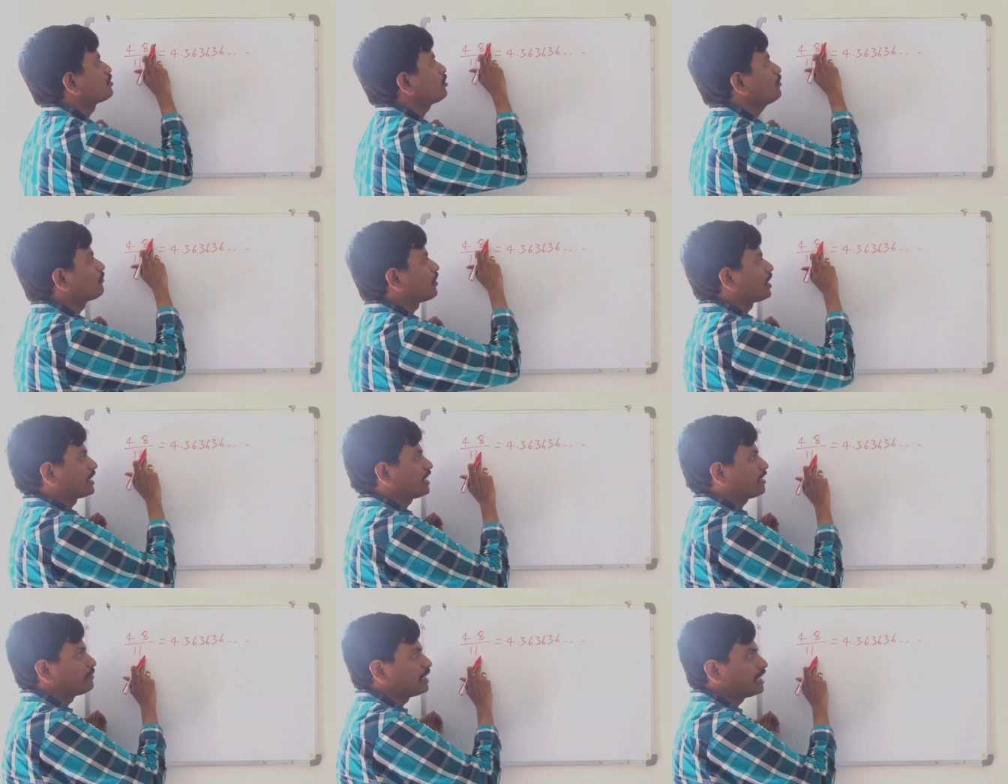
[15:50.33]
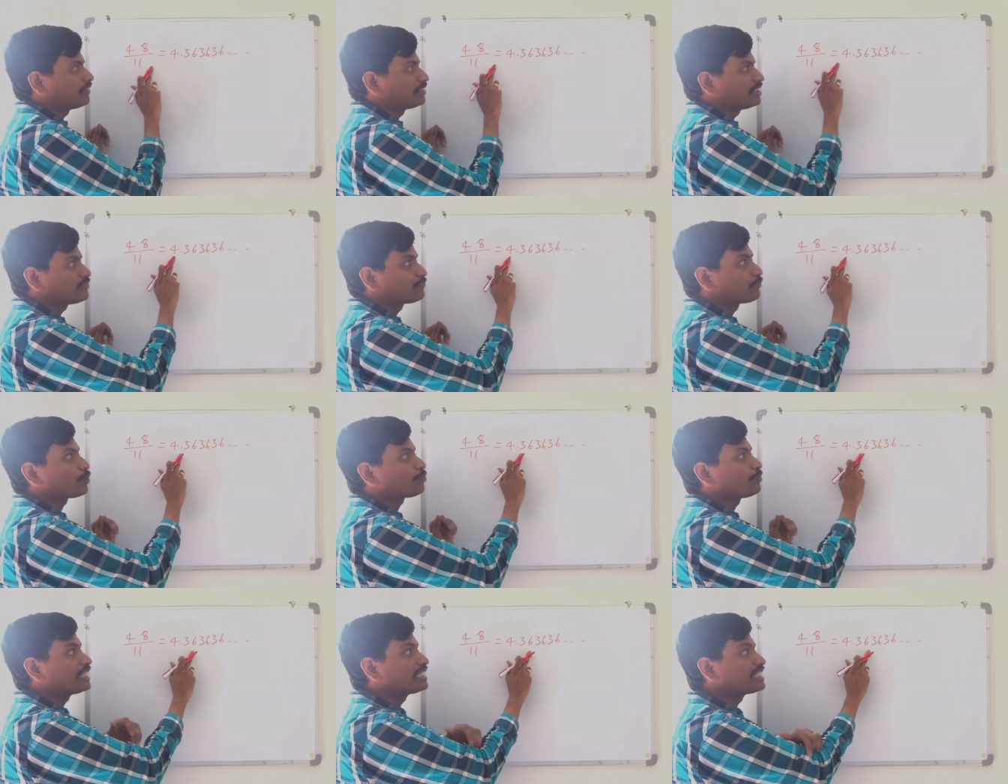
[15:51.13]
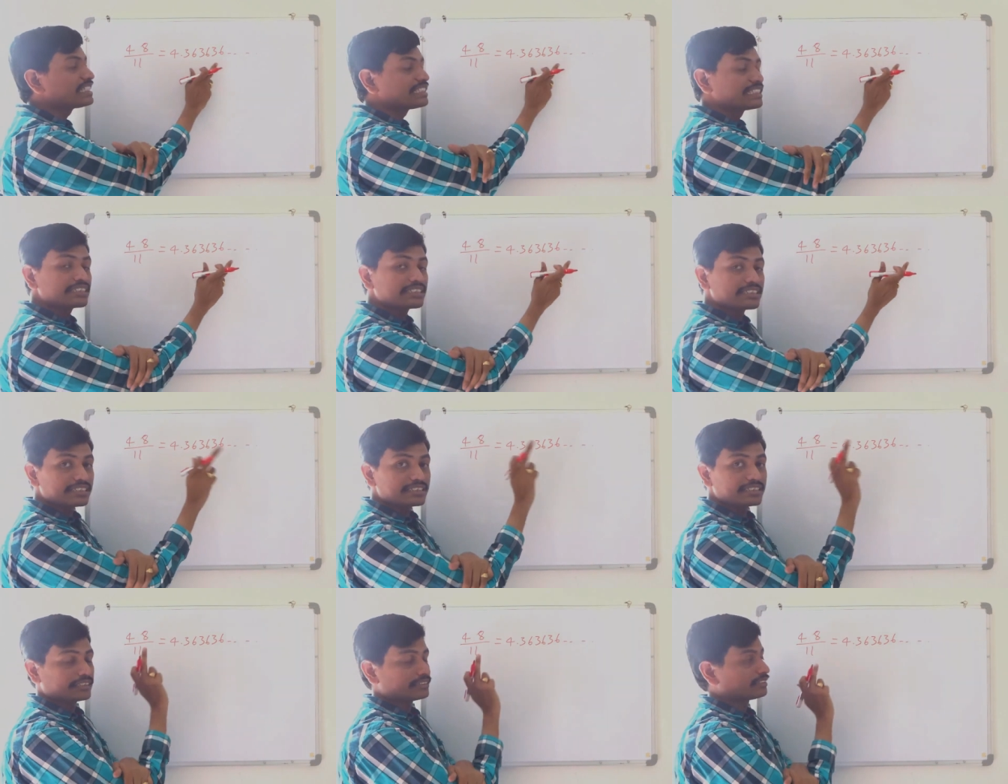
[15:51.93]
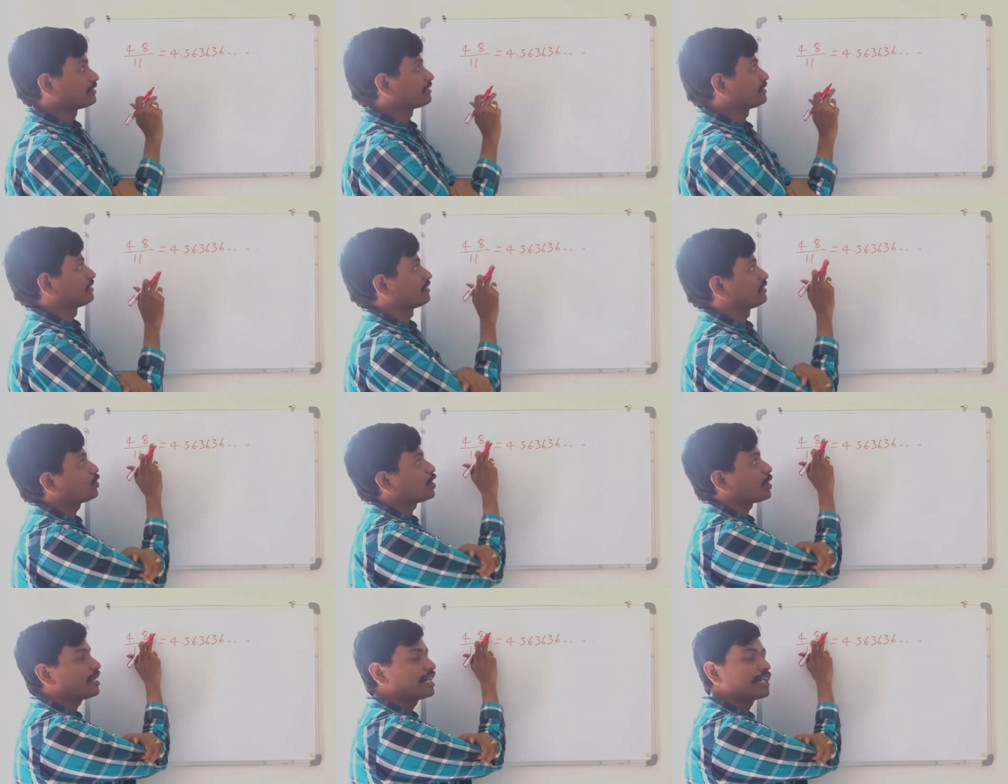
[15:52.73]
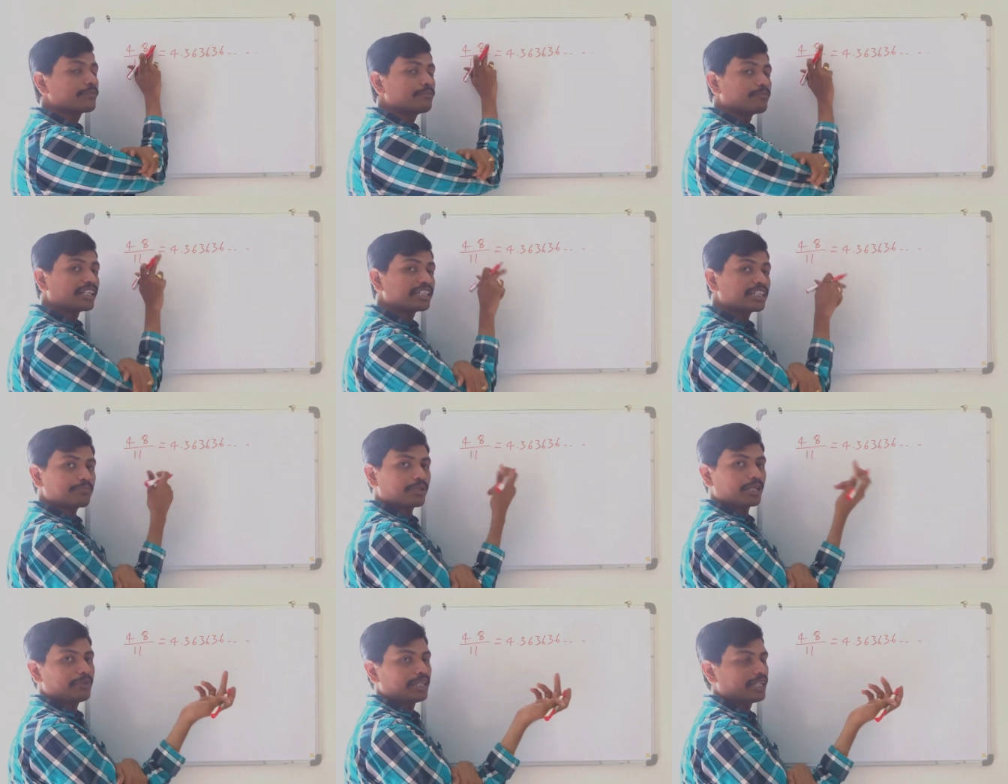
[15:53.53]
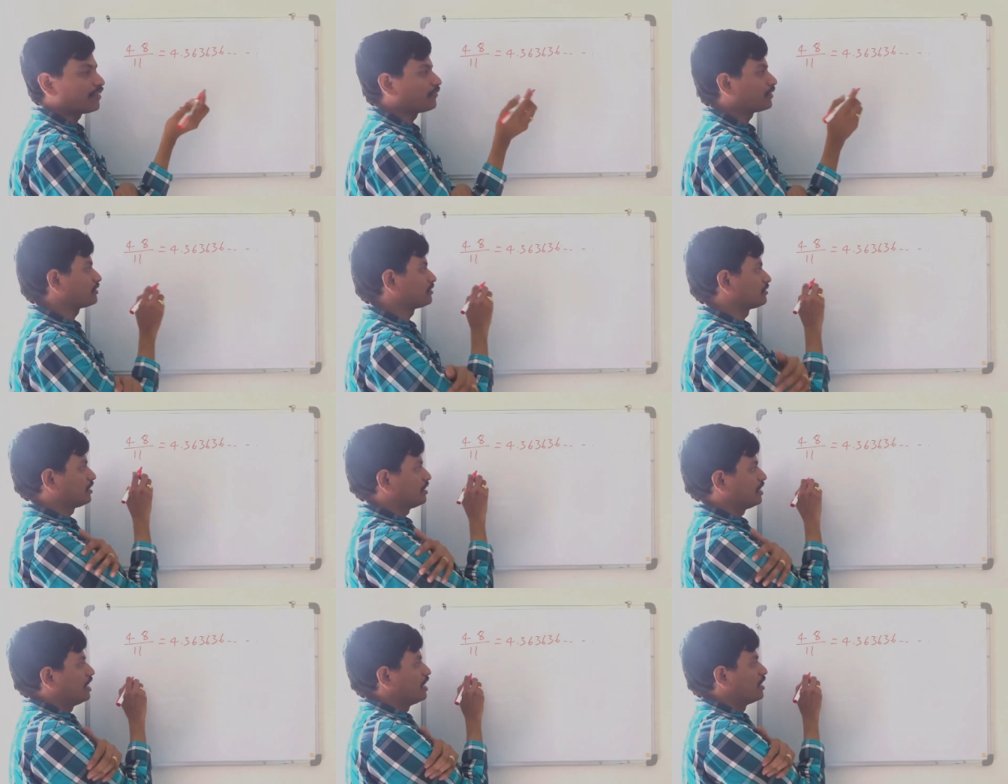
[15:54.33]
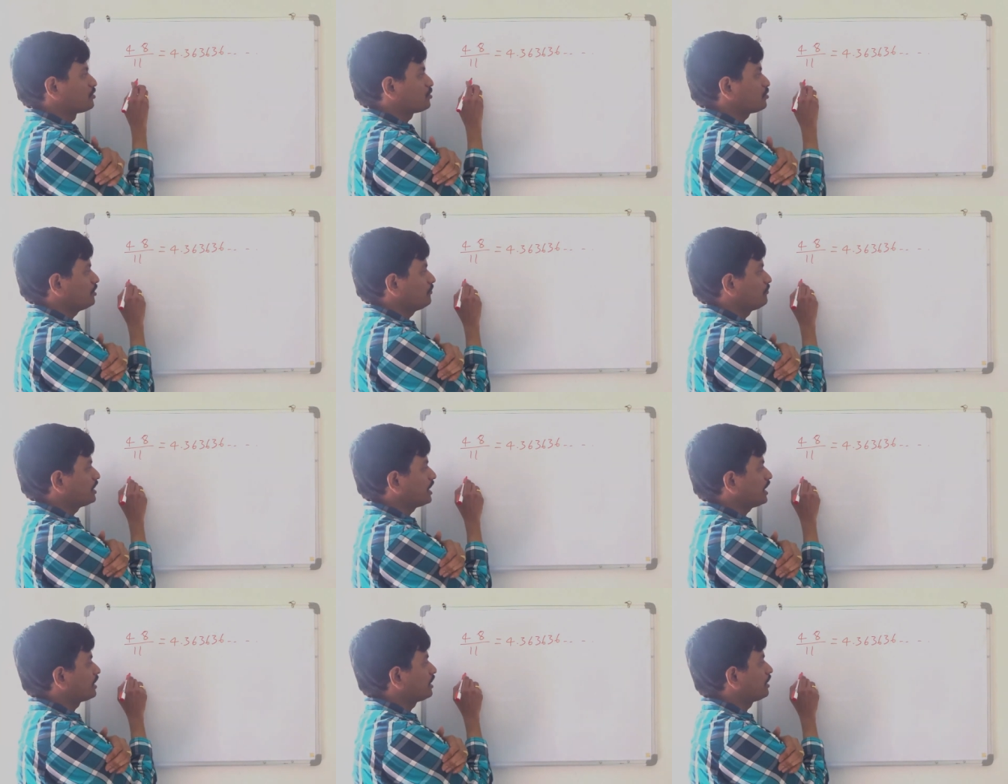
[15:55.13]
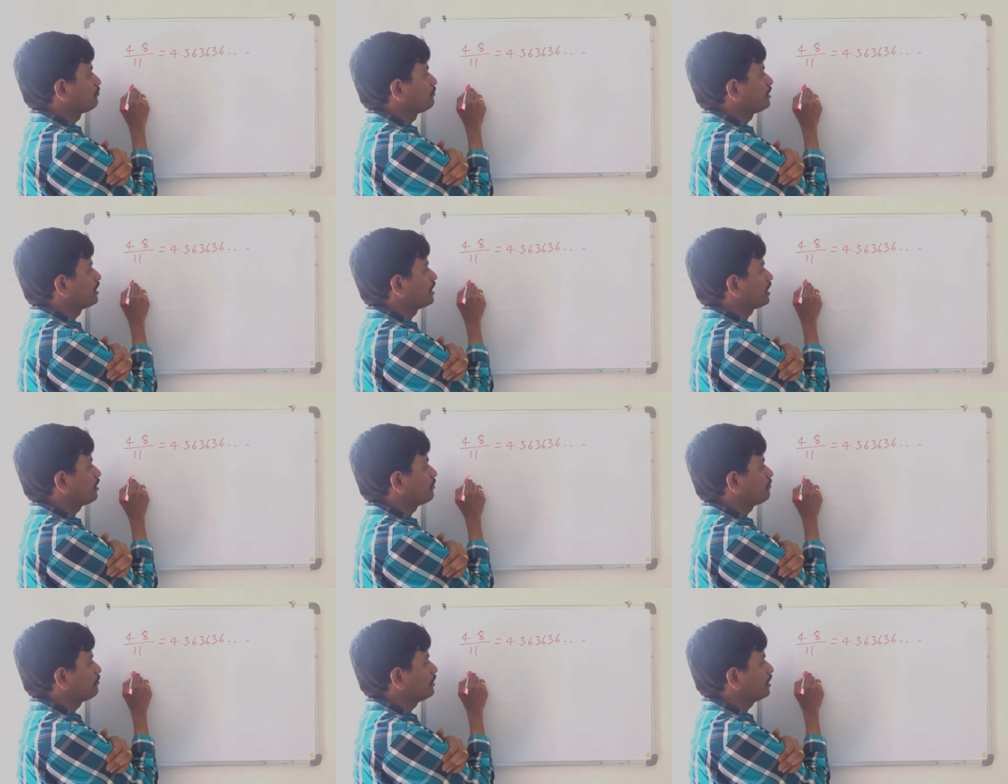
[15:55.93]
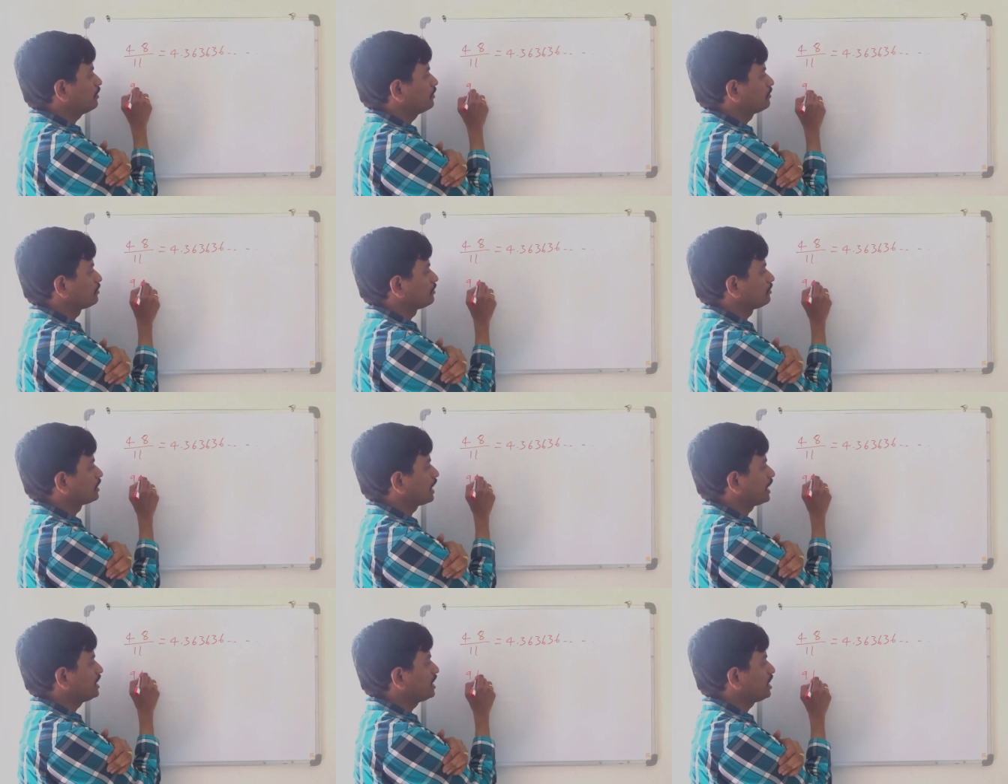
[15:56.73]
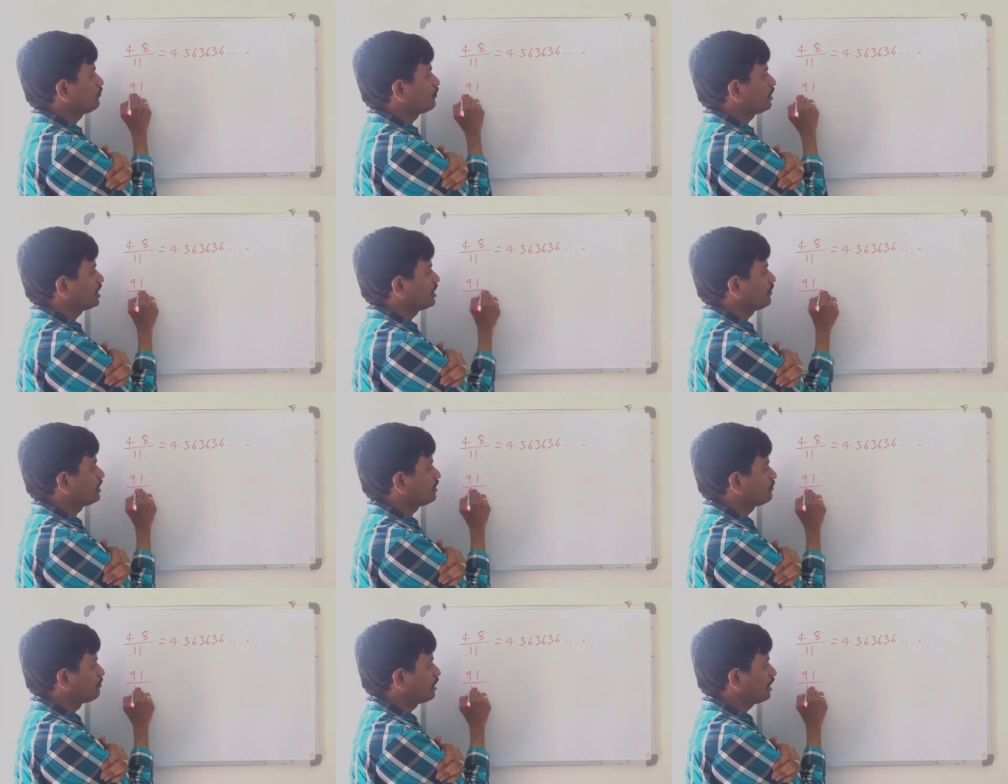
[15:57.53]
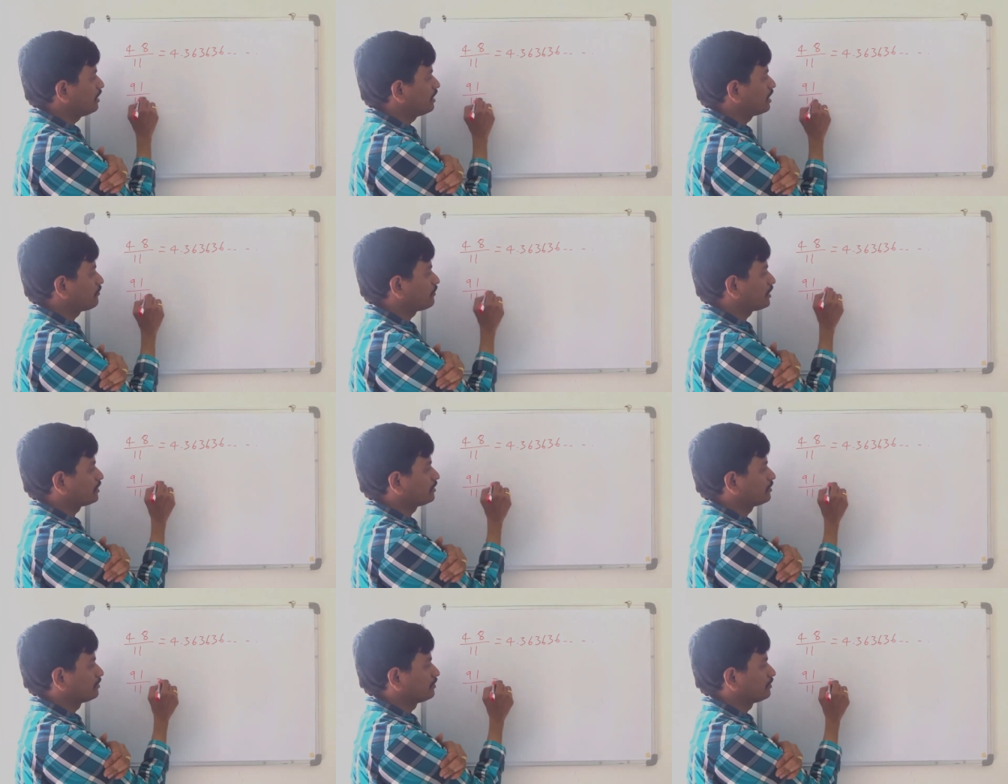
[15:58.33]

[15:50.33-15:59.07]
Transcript: So 48 by 11 is 4.3636. So remainder multiply by 11. So if we take a bigger number, 91 divided by 11.